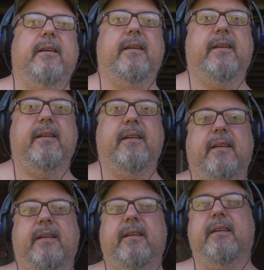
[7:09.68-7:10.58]
Okay,
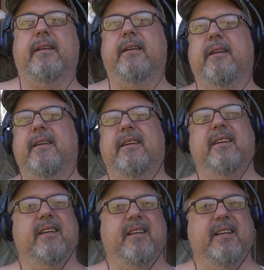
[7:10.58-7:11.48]
so any last words you
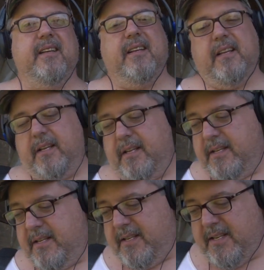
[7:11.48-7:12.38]
want to say today?
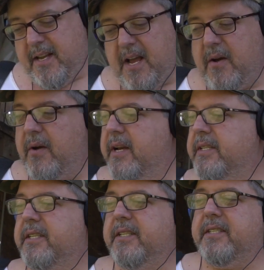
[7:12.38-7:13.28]
No, uh,
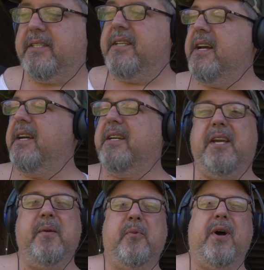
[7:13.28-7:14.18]
just uh,
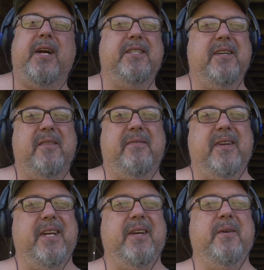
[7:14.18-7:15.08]
keep watching our
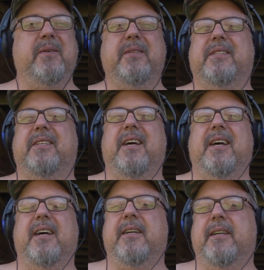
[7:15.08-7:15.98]
videos.
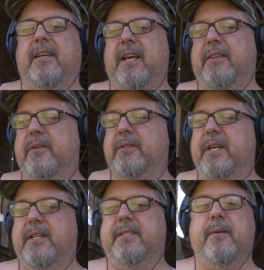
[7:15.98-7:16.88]
Uh, get those
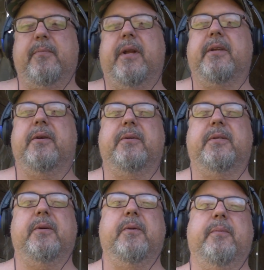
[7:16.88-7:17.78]
hits up on
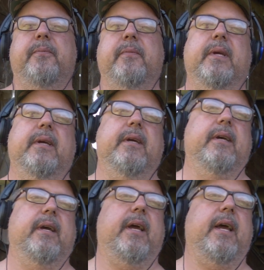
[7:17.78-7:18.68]
YouTube,
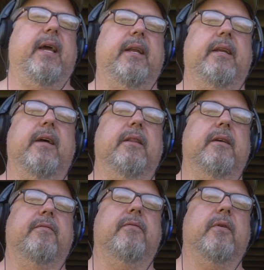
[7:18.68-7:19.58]
and you know,
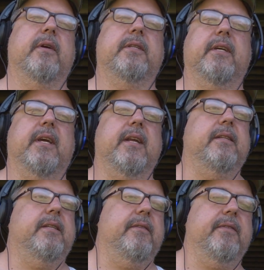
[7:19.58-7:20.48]
look for us to get a
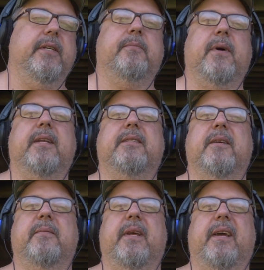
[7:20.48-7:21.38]
TV spot
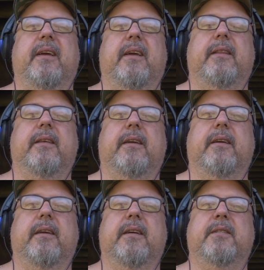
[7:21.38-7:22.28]
someday. I
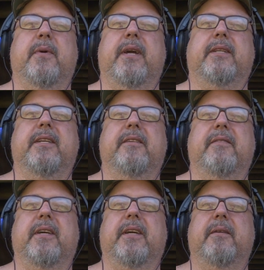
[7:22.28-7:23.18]
think uh, Spike
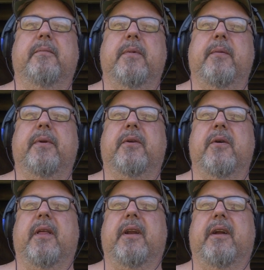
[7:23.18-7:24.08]
TV might be
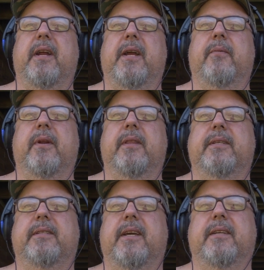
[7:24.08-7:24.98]
calling our name one of
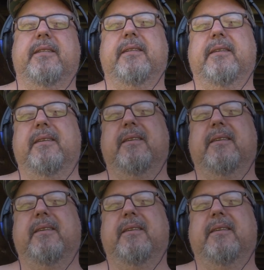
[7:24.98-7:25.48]
these days.